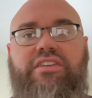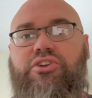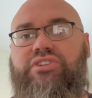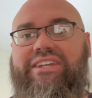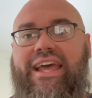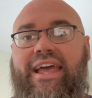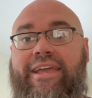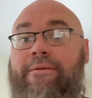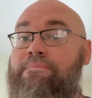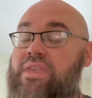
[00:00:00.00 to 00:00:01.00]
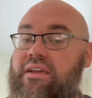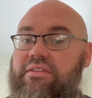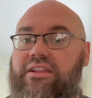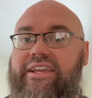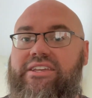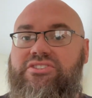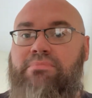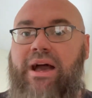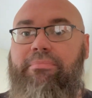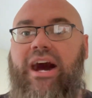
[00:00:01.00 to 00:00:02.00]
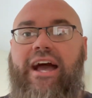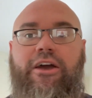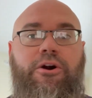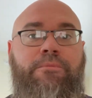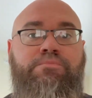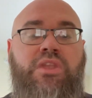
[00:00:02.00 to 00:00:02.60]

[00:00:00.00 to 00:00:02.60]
here today. The link is in my bio.